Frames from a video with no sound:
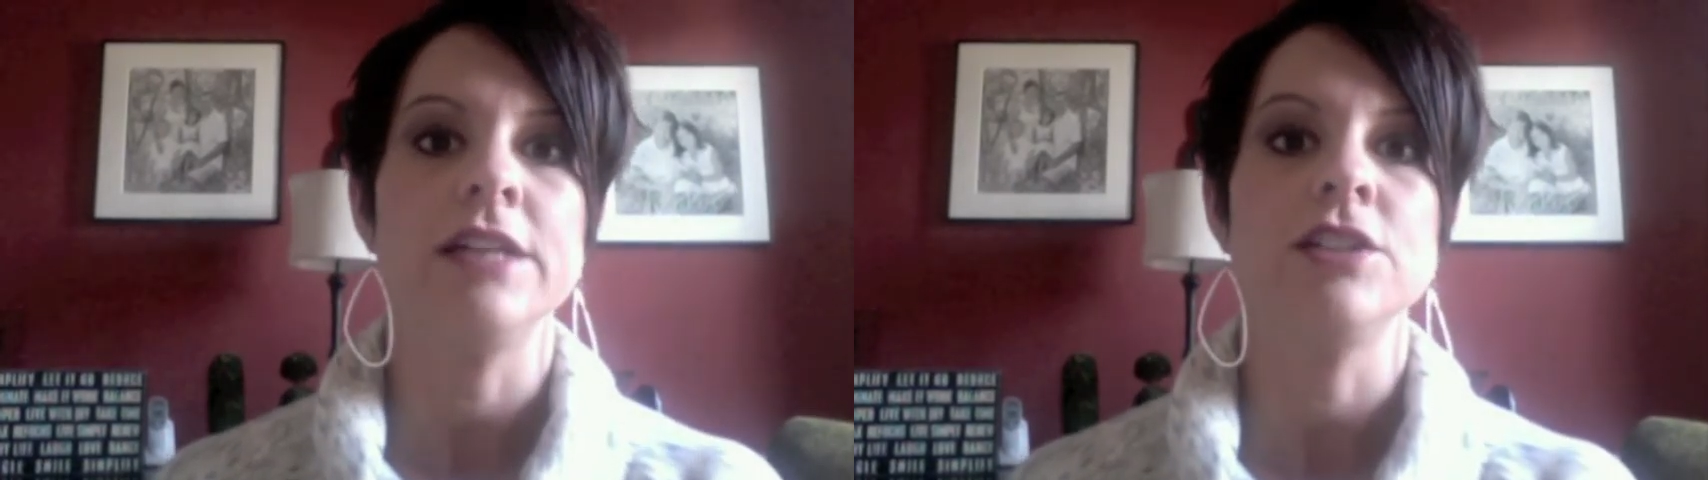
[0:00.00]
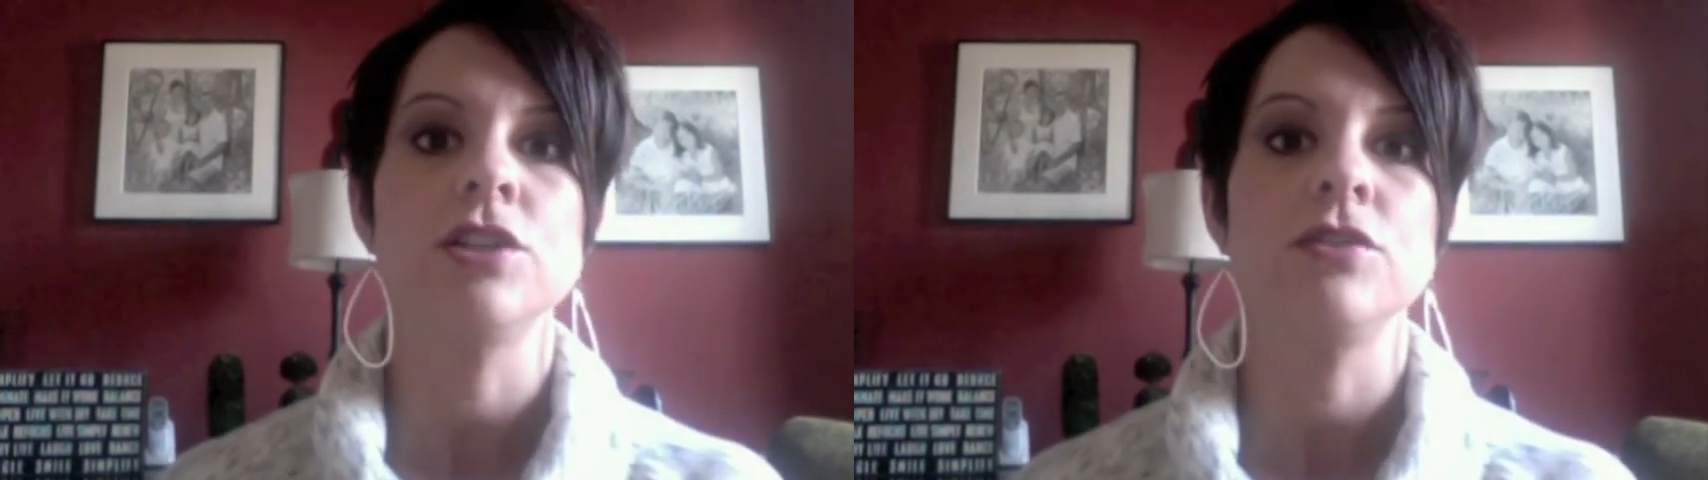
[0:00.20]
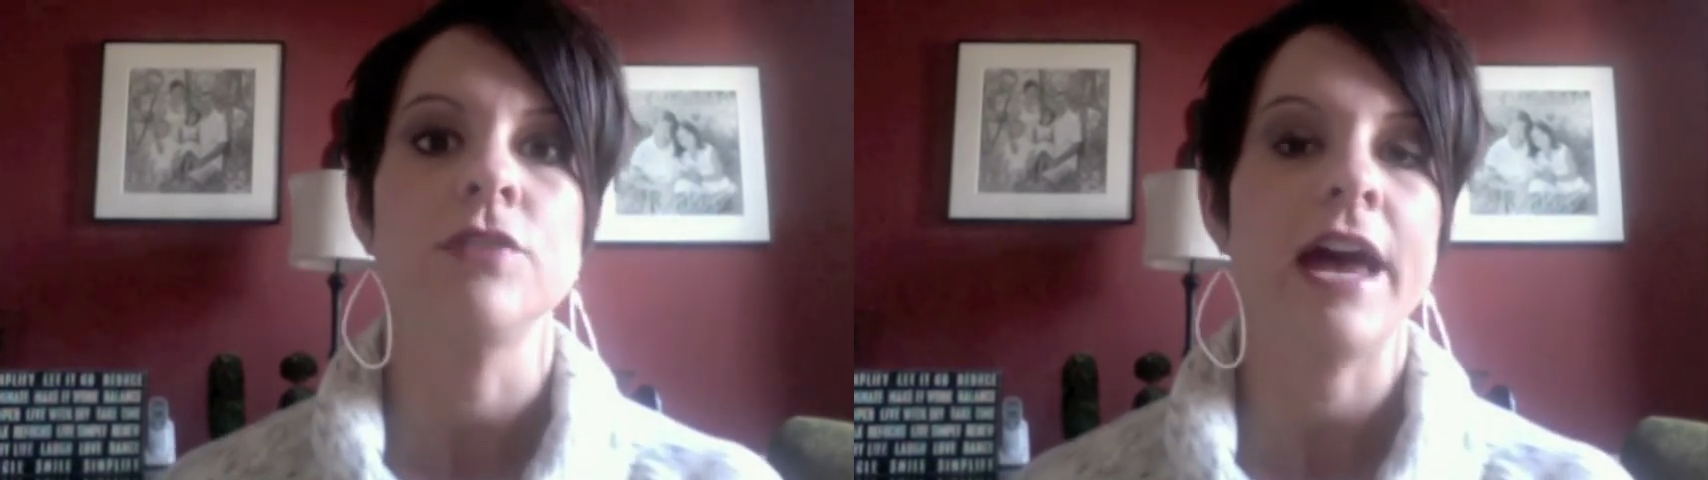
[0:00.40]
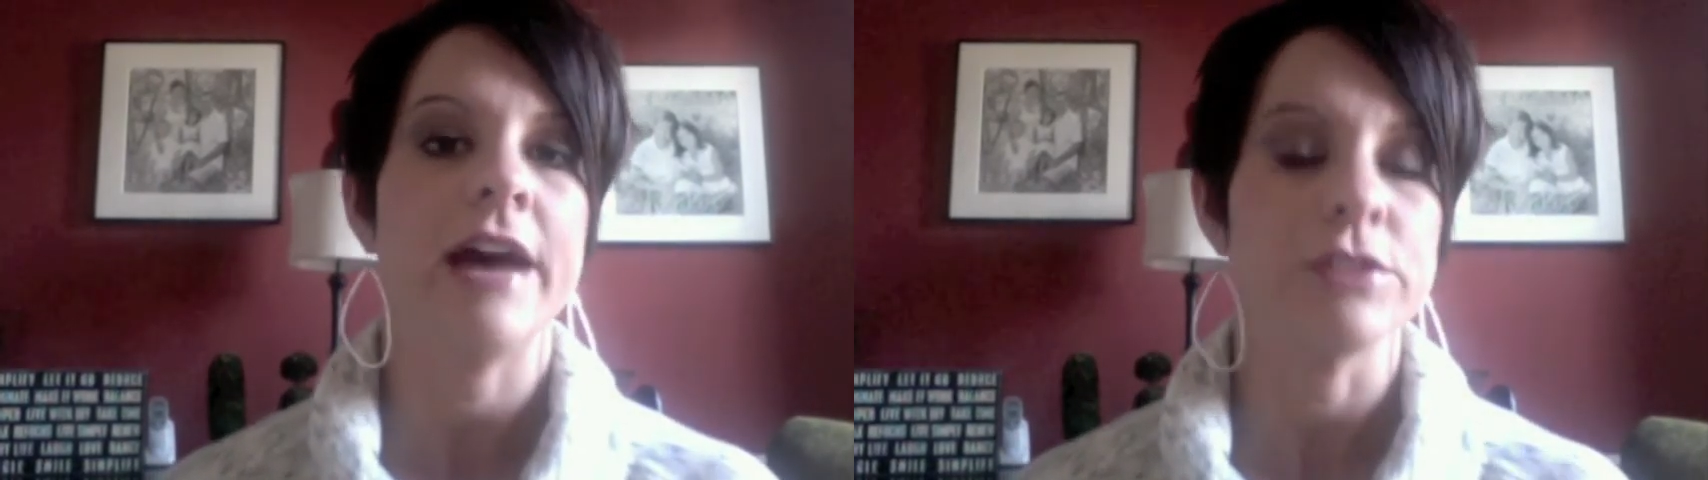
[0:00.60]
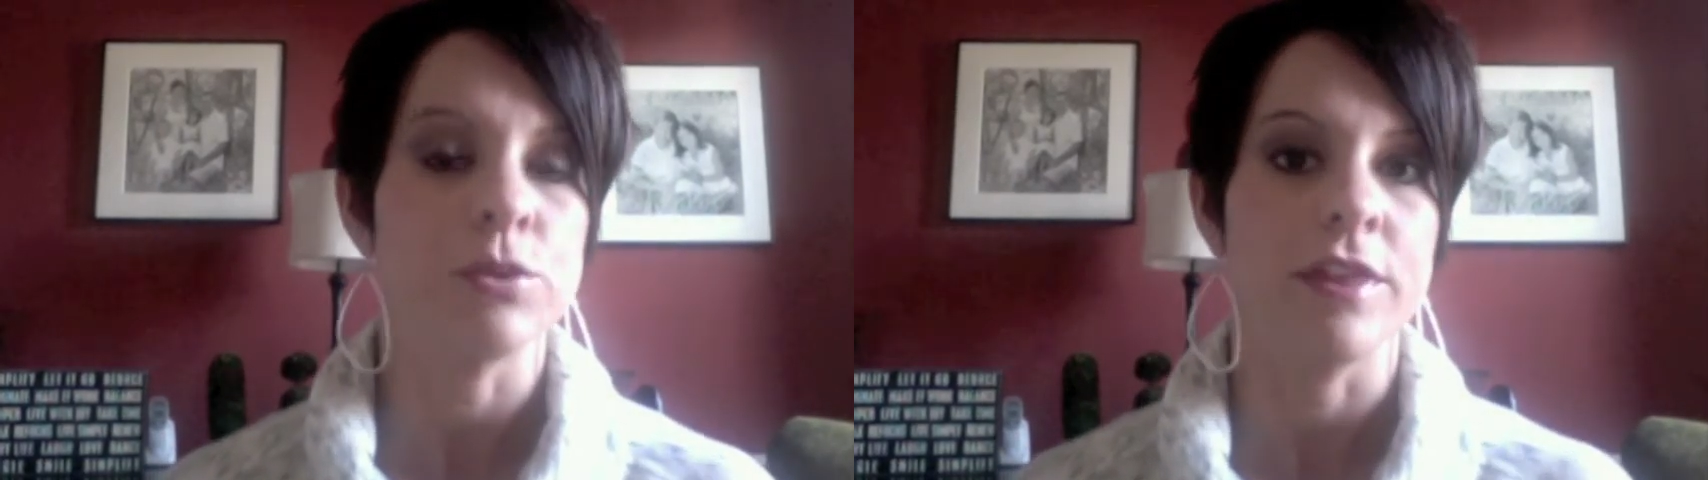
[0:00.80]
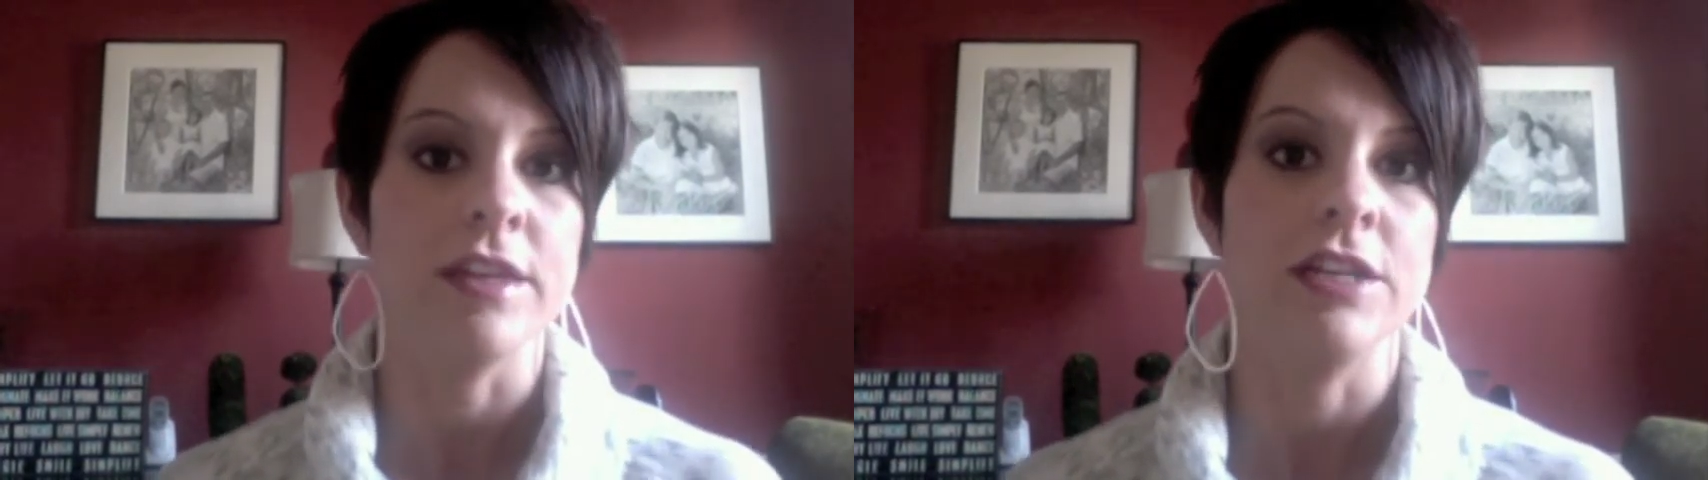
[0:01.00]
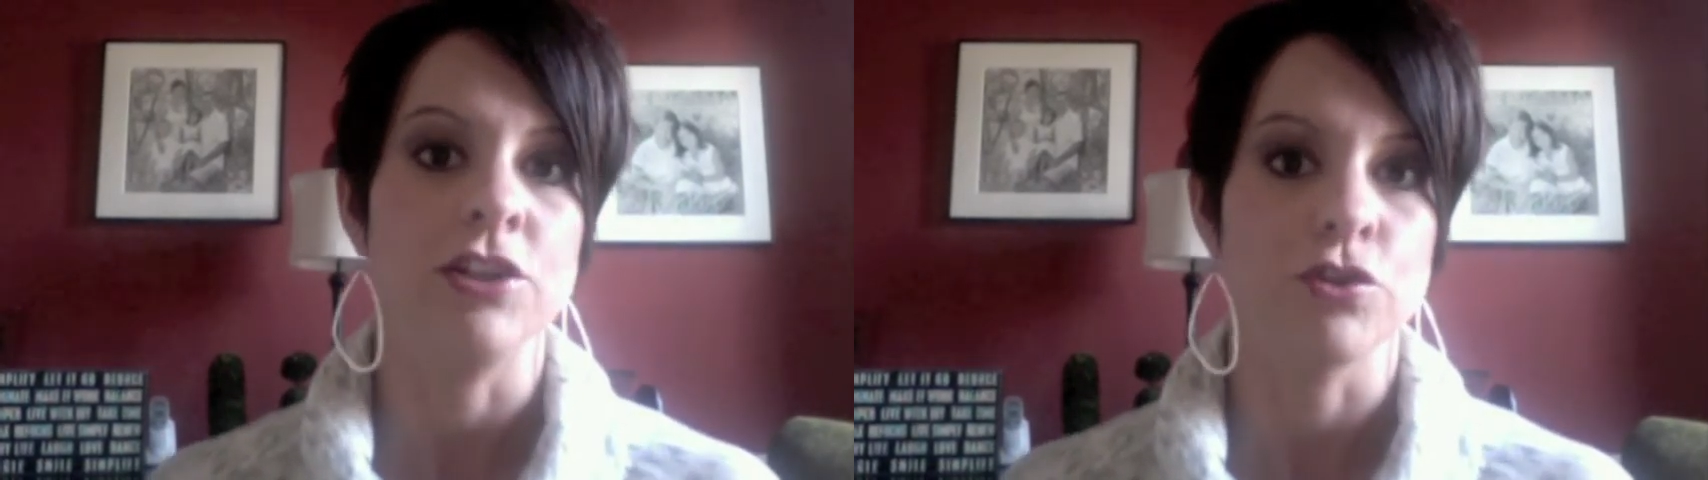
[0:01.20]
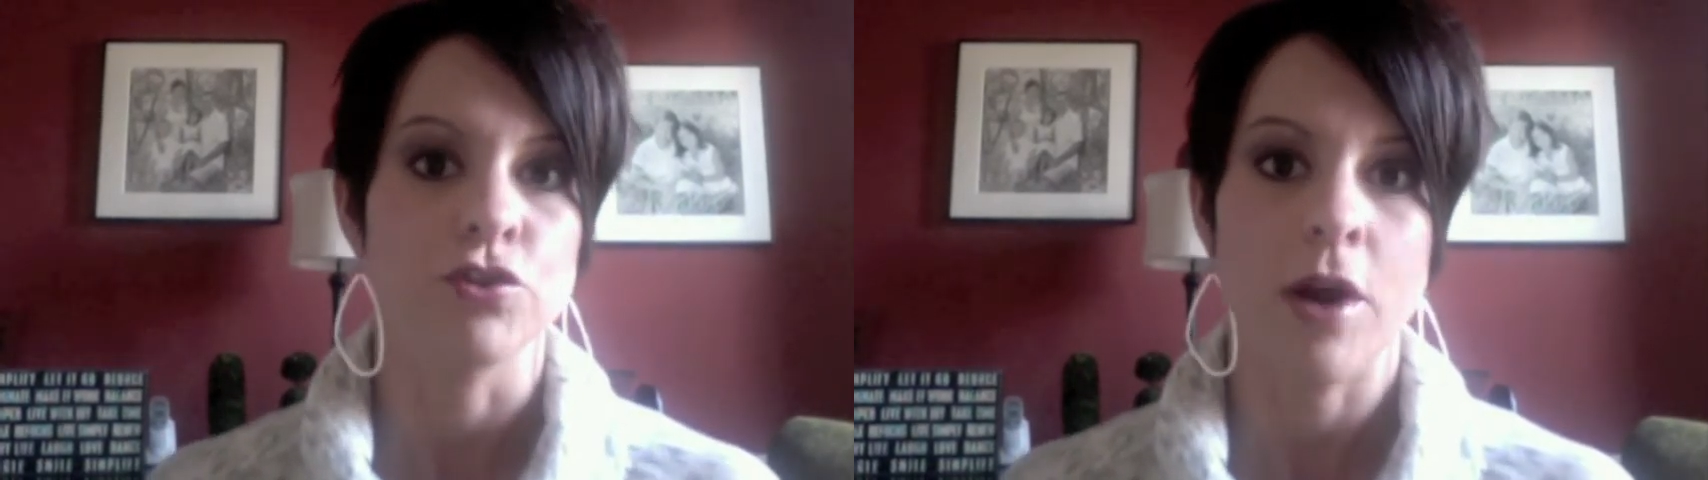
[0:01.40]
into the house with it in
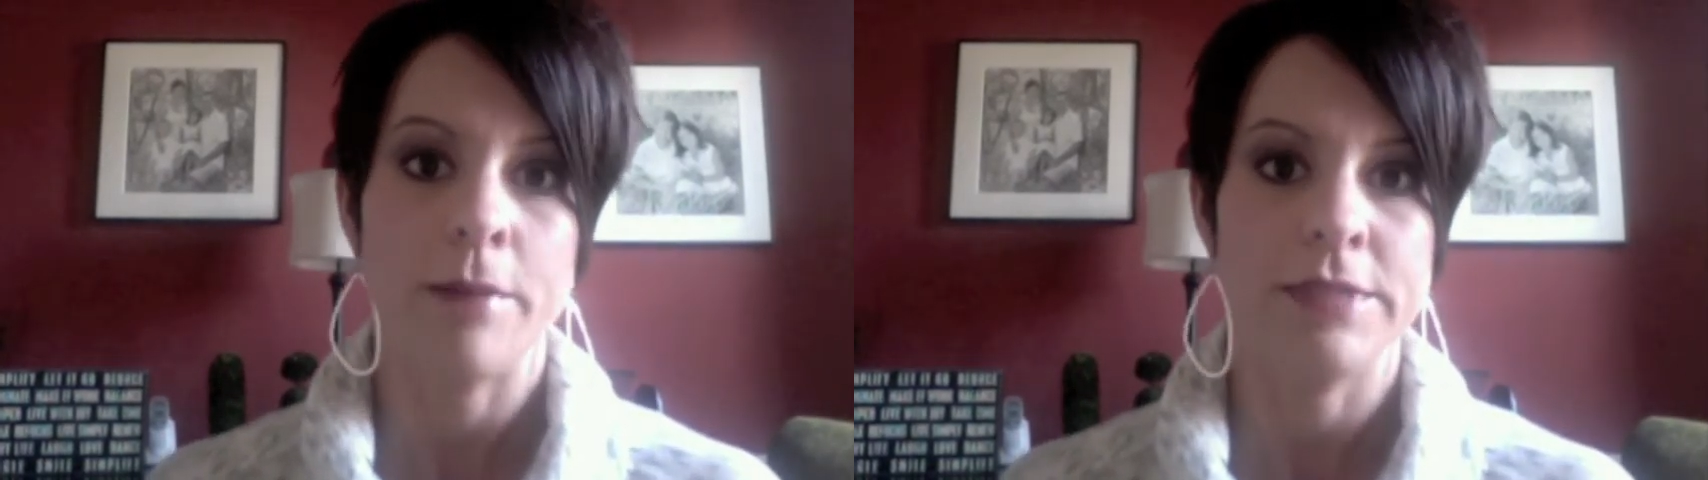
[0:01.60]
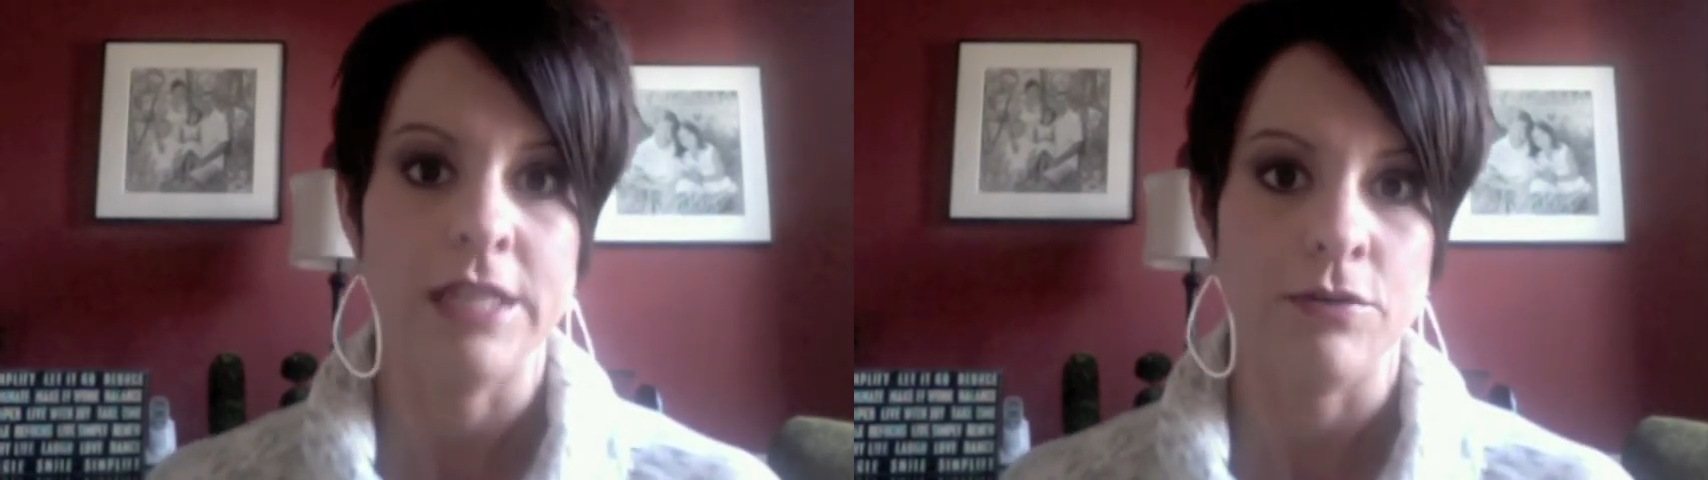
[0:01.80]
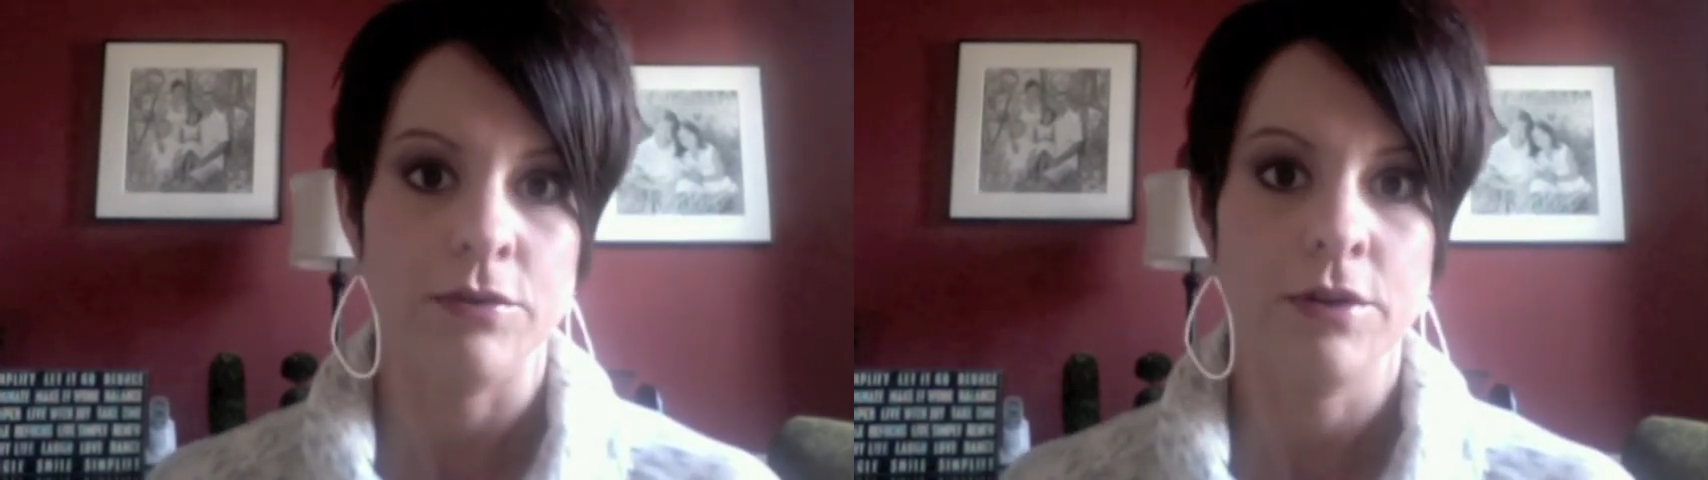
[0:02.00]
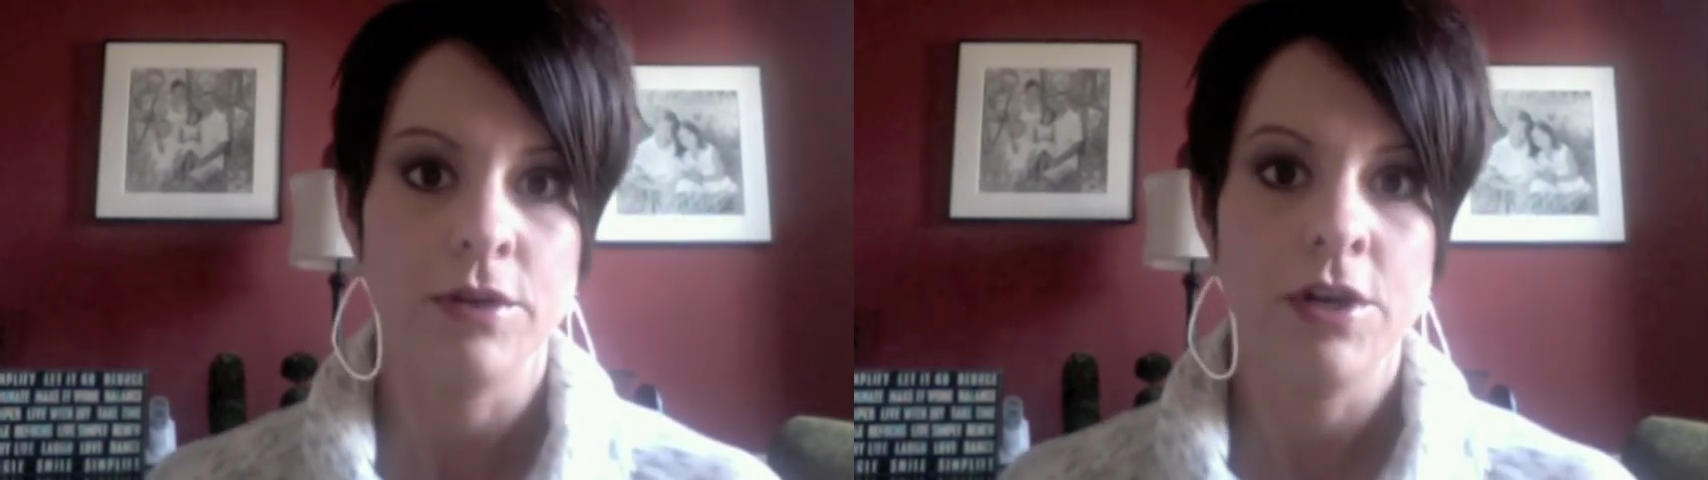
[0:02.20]
your drop zone.